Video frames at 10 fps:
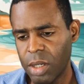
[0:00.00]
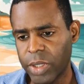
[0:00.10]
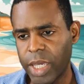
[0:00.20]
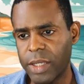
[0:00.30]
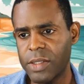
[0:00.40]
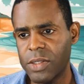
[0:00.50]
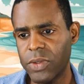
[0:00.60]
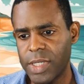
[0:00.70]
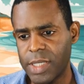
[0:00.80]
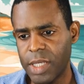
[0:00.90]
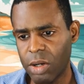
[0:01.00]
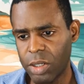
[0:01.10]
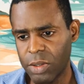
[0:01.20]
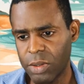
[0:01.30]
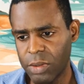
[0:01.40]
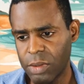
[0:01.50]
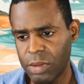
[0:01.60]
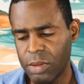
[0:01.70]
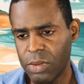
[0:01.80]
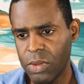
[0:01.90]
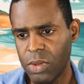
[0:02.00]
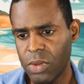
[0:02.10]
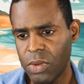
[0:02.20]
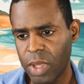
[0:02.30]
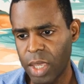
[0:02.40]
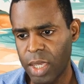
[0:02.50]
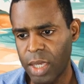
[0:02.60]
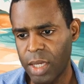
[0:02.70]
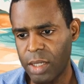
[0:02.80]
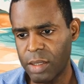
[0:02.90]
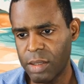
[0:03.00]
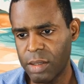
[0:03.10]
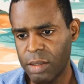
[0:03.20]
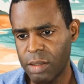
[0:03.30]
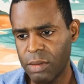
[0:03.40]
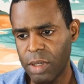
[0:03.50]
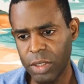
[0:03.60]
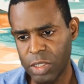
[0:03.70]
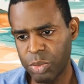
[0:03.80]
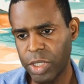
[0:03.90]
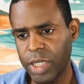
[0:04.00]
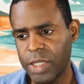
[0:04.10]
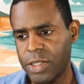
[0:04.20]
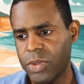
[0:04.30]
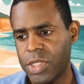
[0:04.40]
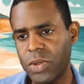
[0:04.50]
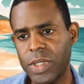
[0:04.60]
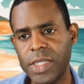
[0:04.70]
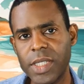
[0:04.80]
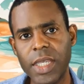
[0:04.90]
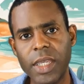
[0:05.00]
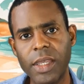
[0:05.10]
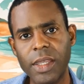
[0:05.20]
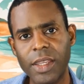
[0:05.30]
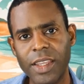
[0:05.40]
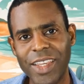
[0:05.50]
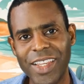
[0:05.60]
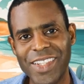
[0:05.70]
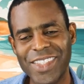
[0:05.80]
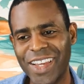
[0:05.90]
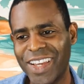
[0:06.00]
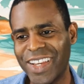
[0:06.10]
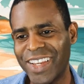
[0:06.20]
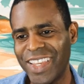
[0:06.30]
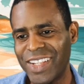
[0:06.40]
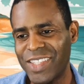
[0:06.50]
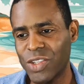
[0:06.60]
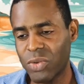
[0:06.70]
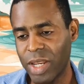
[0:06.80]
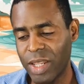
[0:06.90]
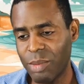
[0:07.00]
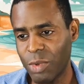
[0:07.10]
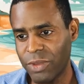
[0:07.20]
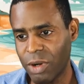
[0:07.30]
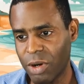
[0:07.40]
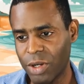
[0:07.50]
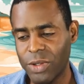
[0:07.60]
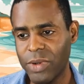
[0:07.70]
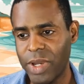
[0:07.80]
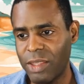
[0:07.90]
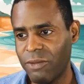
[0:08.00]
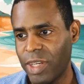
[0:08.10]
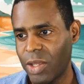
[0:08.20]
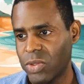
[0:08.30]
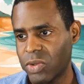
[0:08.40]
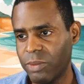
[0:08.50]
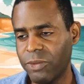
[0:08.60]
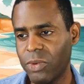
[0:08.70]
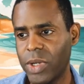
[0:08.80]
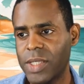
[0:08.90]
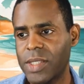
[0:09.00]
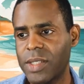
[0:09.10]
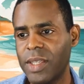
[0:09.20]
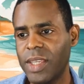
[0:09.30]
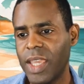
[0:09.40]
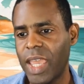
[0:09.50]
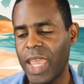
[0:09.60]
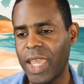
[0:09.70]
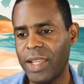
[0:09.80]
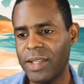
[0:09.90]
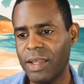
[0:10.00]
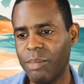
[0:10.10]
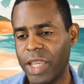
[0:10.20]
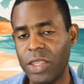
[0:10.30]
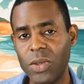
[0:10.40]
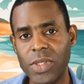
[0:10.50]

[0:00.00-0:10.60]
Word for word: Okay, so this is the article, and it looks pretty good. So as you can see, it's uh, it's creating both the article and the video script for us. And by